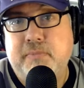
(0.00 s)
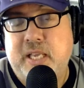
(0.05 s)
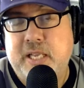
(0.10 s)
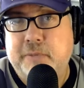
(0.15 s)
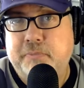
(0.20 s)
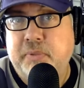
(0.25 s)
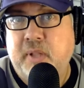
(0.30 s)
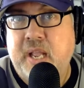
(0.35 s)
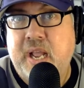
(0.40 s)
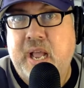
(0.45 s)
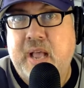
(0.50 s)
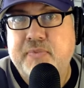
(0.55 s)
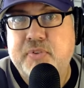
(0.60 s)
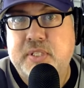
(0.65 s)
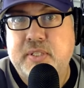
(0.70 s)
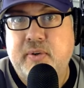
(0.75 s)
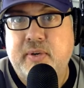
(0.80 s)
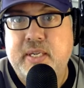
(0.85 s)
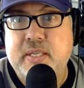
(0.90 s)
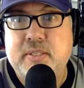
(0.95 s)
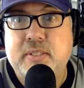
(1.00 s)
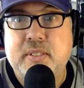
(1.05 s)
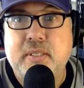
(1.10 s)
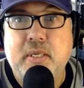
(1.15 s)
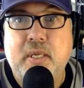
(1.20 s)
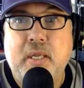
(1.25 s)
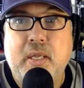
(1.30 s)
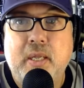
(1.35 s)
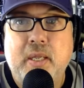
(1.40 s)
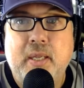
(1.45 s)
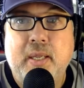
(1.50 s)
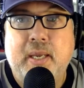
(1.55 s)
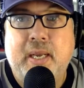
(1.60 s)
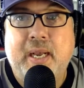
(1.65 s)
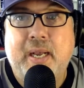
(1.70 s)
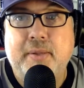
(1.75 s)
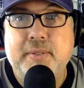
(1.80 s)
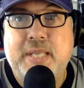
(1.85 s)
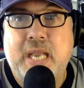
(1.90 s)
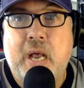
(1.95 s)
in a playoff series.
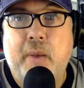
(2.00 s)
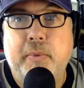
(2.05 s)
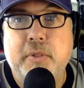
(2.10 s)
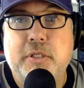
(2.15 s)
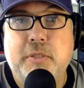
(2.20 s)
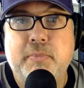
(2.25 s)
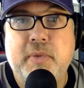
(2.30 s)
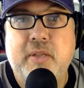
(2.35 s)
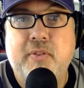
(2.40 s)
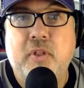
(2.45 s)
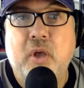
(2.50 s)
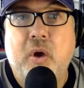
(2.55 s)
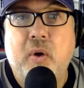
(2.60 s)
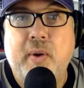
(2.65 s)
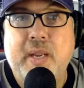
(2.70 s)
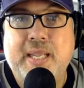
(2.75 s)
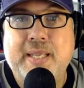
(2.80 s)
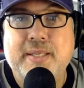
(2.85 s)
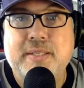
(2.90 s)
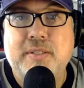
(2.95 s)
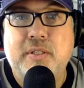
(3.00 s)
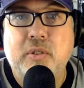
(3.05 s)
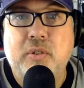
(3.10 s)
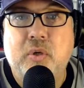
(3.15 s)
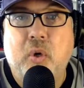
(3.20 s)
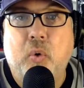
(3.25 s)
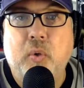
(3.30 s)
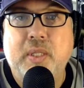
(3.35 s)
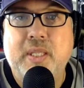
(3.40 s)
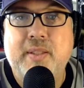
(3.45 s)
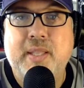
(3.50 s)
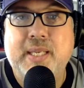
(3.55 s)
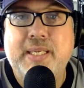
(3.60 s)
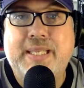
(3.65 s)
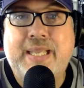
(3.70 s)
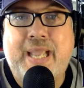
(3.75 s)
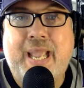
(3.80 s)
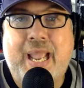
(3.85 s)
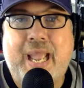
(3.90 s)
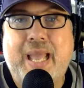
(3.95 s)
Talbot, to me, though, is the goalie that
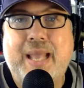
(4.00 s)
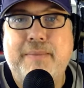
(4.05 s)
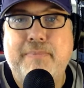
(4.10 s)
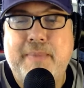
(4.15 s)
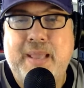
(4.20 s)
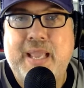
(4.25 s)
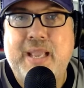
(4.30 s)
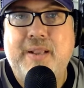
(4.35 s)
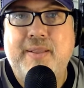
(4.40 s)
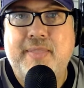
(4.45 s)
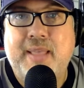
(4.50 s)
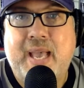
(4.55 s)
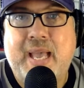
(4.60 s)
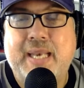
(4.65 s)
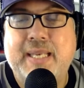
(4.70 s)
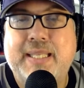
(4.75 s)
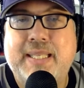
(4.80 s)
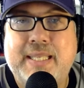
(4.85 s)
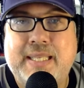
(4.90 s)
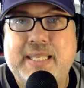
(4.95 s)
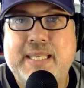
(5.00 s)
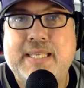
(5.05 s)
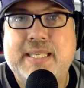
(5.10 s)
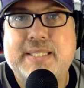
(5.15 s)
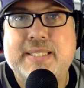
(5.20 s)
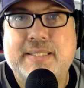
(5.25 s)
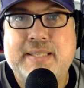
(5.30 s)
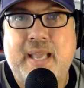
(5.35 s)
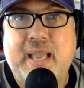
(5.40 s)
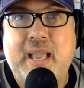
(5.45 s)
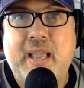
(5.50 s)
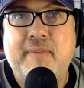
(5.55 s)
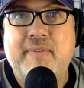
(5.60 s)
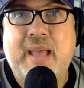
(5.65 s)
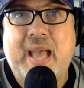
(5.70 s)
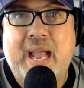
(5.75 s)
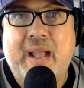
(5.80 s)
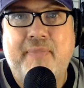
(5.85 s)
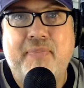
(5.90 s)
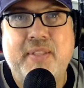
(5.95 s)
can make that key save
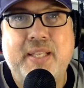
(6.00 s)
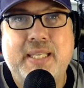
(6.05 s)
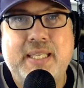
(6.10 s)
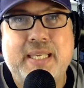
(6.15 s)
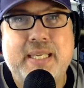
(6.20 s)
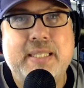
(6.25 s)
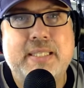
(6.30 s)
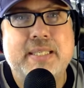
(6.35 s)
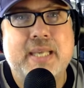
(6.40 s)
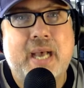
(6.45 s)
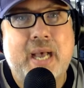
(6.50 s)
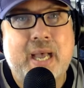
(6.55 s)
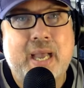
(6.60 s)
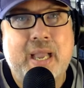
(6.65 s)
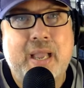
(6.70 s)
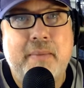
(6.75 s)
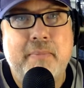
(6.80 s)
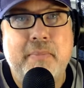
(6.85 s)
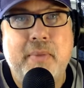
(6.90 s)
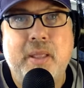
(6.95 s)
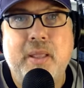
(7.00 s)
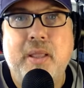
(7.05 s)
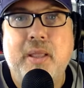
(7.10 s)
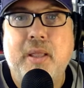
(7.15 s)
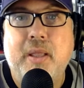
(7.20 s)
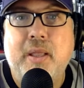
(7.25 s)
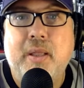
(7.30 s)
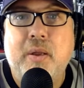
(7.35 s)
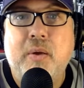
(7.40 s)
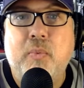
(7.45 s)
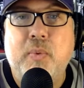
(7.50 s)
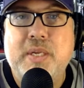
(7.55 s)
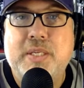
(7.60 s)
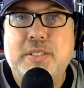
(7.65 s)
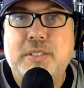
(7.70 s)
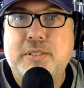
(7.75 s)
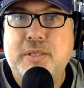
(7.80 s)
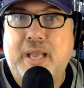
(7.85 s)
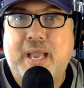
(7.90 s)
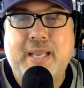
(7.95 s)
at the key time.
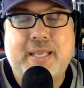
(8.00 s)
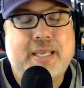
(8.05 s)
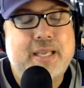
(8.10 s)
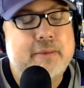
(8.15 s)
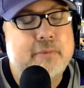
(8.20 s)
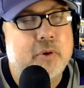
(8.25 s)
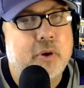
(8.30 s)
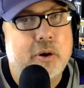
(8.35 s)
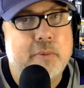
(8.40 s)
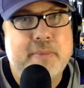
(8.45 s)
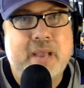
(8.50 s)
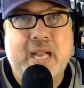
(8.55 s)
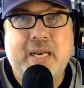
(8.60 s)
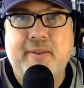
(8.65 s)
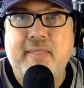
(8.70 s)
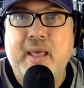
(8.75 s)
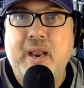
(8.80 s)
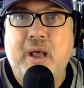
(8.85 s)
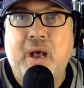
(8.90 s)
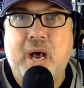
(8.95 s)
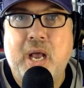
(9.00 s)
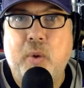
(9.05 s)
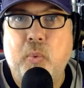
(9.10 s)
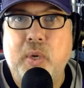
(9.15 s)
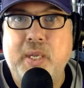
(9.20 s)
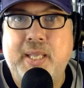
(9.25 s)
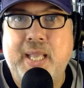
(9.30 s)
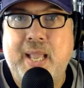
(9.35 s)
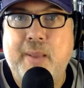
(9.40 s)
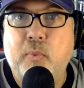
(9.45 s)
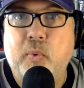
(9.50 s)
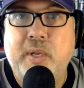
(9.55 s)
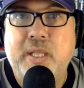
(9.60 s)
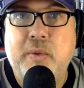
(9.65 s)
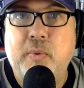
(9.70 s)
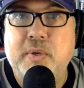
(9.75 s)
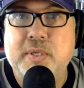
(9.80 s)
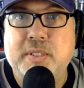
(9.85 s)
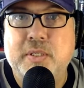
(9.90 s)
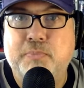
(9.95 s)
I keep going back to that Ottawa game where
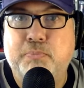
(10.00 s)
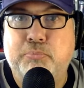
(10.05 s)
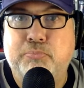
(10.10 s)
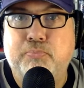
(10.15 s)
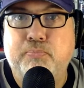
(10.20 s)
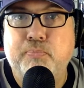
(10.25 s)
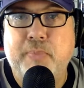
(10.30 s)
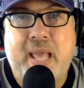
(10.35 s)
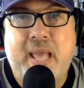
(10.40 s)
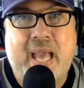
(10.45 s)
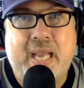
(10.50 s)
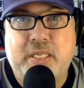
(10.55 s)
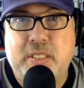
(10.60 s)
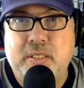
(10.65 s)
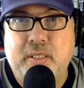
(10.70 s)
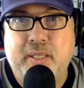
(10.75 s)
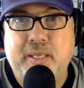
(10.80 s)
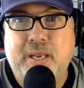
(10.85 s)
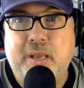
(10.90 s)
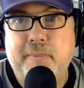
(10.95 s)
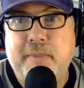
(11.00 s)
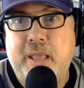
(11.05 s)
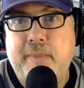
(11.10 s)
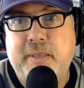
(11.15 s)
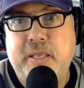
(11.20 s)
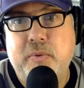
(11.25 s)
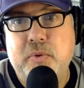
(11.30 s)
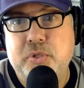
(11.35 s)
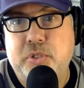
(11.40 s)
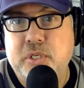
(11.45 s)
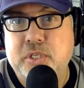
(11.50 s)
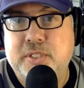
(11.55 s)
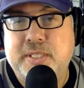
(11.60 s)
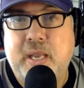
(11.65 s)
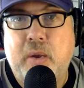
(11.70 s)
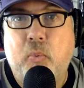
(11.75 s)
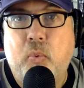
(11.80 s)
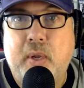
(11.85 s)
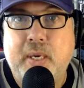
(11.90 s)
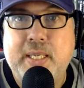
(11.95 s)
he was excellent. Now, maybe it was just
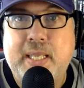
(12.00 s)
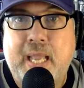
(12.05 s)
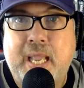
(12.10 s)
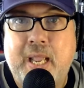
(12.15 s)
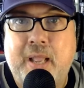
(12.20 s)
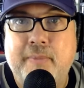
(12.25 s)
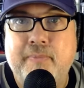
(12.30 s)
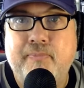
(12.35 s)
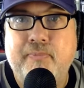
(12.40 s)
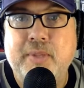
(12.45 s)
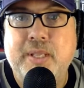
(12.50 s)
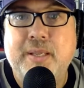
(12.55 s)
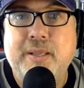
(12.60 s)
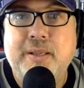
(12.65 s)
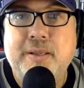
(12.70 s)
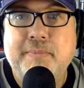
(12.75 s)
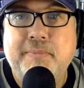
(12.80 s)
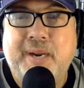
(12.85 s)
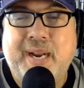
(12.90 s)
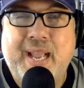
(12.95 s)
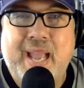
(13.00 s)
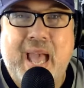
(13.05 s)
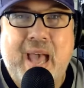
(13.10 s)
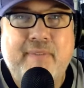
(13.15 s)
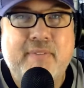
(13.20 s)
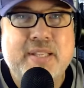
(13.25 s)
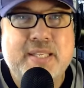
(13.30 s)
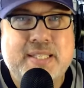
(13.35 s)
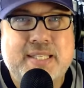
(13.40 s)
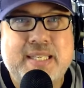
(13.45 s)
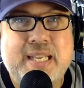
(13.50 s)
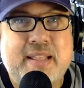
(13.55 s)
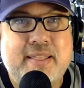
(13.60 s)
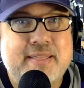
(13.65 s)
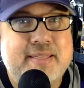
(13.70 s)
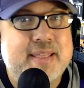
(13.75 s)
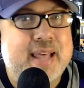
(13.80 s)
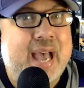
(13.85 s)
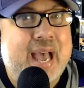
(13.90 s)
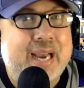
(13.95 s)
that one game, but I haven't
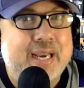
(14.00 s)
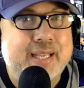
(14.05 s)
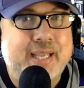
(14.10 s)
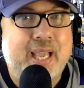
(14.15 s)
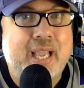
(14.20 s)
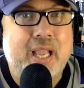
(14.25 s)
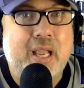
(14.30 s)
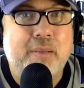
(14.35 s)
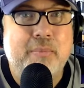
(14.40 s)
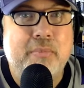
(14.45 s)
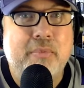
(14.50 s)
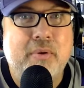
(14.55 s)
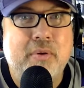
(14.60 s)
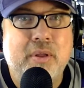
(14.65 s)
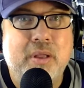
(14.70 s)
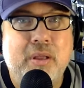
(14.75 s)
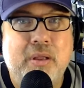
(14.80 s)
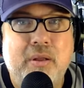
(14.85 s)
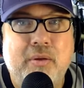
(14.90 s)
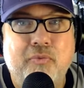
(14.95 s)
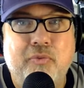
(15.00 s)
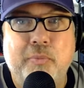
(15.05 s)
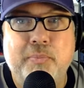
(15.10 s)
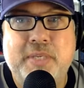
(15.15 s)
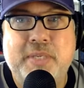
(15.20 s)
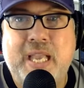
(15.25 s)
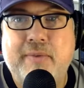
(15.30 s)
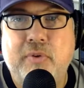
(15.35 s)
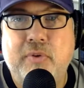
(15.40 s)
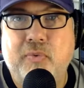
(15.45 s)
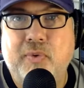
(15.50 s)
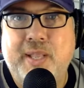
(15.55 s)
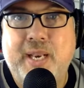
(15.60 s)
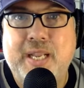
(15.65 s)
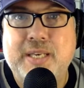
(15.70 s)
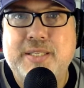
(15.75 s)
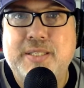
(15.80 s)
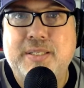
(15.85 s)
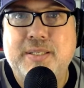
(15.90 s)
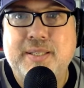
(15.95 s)
seen that game from David
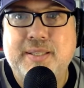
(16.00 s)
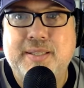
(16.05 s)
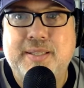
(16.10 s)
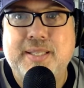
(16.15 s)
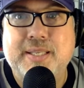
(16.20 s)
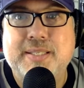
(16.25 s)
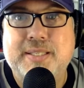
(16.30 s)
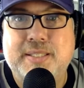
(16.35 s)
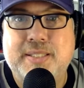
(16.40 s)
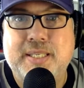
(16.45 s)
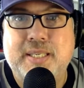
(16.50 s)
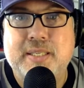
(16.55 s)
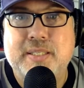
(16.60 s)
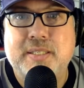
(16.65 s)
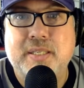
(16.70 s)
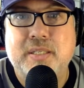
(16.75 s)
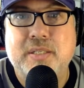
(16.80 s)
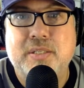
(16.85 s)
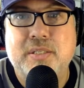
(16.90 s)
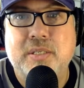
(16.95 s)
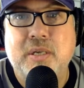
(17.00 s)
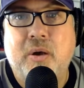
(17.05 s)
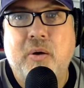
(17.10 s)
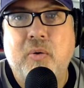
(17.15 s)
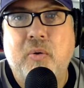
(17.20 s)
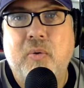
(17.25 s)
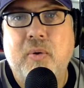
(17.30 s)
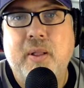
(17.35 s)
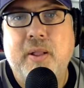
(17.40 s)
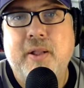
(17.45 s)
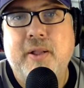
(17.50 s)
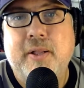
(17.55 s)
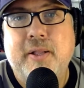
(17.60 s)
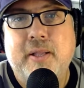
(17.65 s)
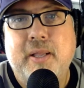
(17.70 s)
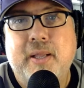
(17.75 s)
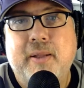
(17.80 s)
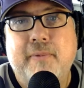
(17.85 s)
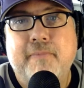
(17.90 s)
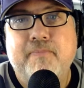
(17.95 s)
Rittich this season. So
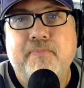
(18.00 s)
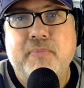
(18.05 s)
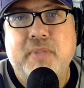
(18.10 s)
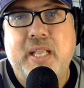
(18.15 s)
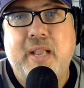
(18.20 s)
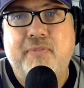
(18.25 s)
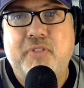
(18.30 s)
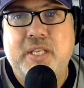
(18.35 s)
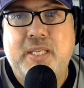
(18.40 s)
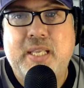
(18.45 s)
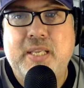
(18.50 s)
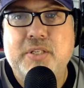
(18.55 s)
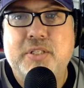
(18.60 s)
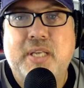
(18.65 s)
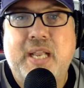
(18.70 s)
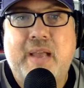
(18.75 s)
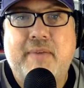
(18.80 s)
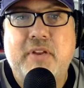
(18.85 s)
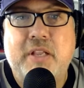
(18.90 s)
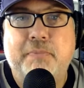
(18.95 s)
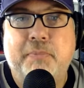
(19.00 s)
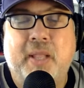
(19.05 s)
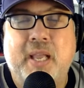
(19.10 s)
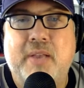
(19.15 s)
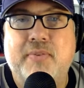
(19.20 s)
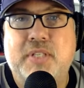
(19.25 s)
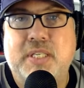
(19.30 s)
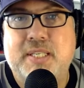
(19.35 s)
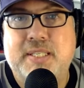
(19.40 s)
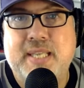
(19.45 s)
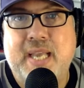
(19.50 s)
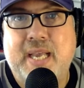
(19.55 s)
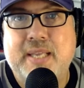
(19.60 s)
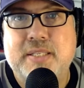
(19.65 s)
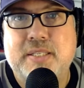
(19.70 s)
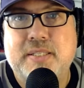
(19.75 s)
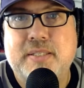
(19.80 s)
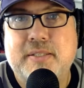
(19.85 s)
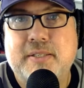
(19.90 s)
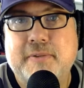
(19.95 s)
if the Kings are going to have any playoff
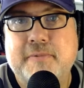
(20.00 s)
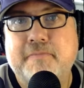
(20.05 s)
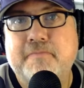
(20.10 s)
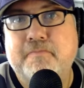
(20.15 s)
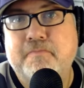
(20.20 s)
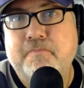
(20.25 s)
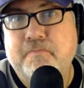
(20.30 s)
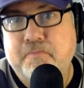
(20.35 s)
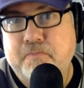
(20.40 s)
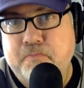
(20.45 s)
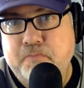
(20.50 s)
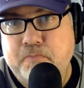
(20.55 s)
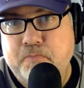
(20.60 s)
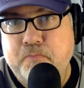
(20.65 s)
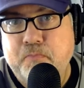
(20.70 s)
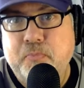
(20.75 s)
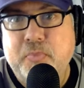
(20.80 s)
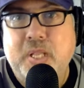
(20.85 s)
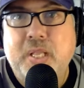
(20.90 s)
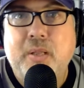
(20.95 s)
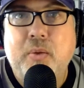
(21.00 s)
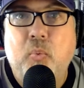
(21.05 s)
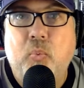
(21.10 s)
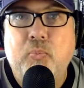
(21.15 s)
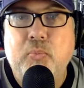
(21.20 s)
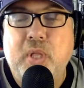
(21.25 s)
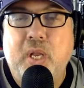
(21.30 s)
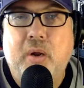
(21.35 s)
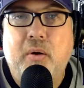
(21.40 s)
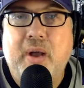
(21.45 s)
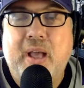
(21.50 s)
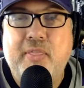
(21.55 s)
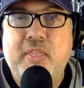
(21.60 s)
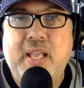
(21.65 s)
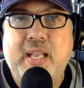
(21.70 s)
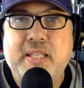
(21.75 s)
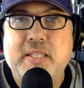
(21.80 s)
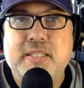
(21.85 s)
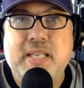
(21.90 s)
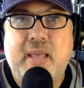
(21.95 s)
success, I
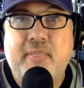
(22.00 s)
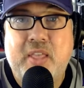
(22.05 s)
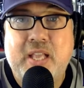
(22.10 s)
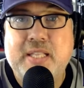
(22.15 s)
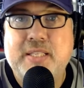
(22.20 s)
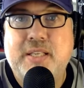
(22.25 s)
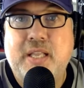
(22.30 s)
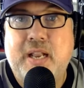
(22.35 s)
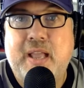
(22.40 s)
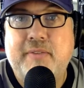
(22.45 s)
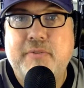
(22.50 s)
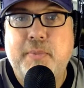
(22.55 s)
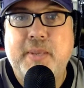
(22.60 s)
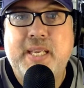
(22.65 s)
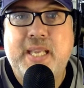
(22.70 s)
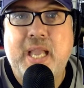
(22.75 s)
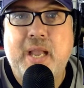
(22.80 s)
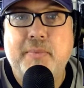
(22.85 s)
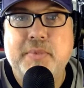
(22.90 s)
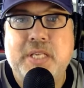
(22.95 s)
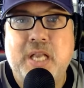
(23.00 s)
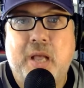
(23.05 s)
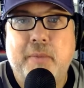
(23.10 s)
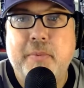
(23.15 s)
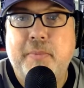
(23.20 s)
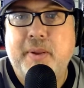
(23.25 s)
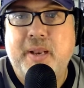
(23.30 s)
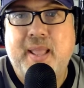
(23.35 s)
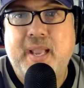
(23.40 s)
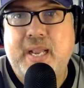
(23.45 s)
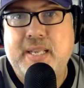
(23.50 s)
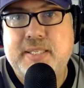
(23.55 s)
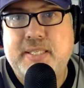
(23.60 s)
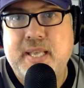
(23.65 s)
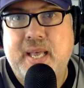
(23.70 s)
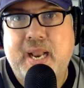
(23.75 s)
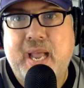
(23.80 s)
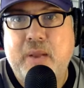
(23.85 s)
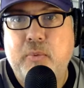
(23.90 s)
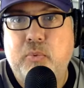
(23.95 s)
think it's going to have to be Cam Talbot. But like I
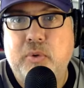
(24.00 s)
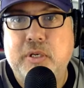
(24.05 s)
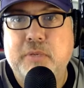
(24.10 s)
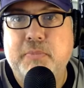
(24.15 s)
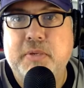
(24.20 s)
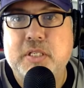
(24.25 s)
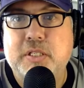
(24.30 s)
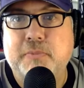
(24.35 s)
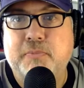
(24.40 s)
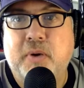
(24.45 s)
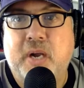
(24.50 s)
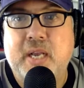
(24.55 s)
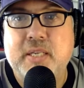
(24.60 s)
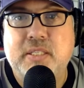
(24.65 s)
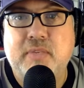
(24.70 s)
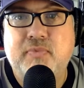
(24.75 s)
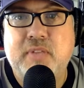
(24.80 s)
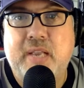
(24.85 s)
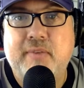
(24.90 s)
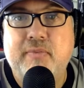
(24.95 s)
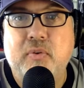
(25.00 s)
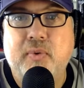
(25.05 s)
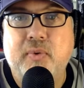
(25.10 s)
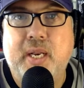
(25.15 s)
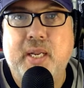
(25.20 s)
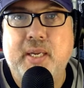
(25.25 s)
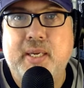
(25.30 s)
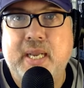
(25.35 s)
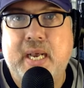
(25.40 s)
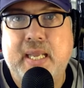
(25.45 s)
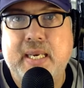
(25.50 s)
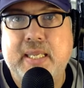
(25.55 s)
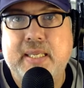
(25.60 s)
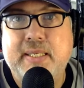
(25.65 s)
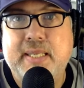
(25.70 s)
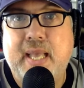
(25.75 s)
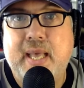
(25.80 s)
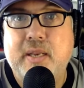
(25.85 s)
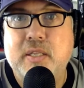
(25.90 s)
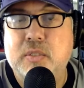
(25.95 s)
said, I wouldn't be surprised if David Rittich got
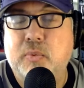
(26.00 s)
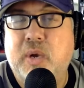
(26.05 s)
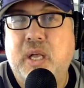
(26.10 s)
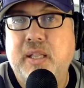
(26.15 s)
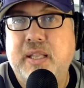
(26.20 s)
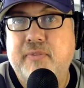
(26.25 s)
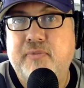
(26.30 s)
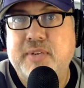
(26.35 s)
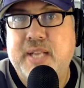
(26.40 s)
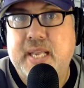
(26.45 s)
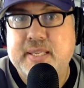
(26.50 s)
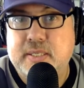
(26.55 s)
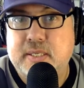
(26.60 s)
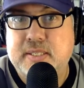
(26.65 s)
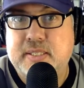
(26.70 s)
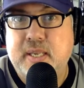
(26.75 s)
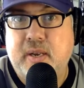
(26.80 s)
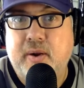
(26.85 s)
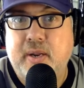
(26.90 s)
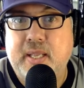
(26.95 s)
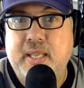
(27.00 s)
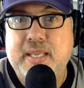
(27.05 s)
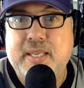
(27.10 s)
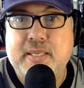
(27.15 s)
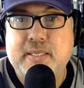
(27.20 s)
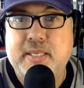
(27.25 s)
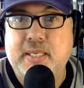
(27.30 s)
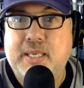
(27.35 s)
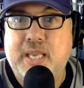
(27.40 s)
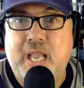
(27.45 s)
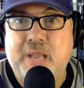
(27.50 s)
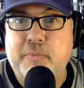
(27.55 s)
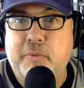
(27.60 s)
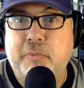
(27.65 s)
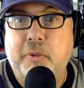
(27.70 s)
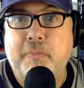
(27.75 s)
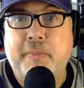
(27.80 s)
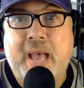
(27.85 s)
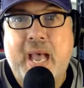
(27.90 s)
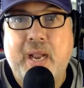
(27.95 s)
in net as well. If necessary, he is a
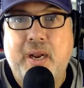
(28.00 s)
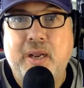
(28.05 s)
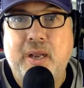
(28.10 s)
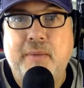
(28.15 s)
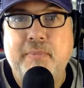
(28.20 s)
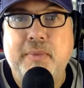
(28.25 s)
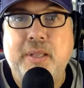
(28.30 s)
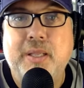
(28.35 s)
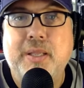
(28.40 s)
capable backup.